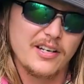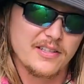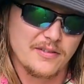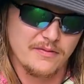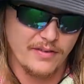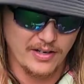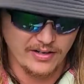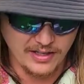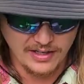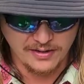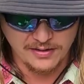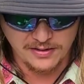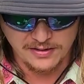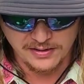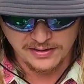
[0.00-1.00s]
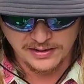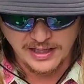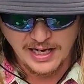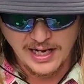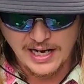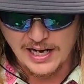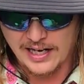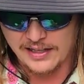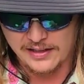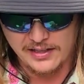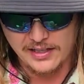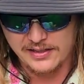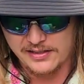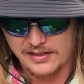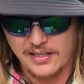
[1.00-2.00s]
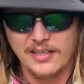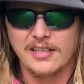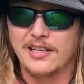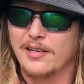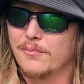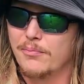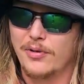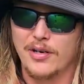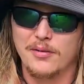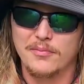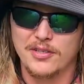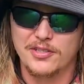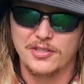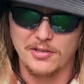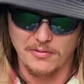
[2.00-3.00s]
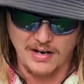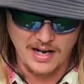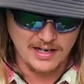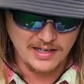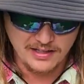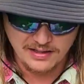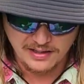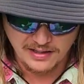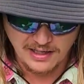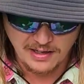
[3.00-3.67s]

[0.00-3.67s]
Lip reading: It's very old, and this thing can pretty much do anything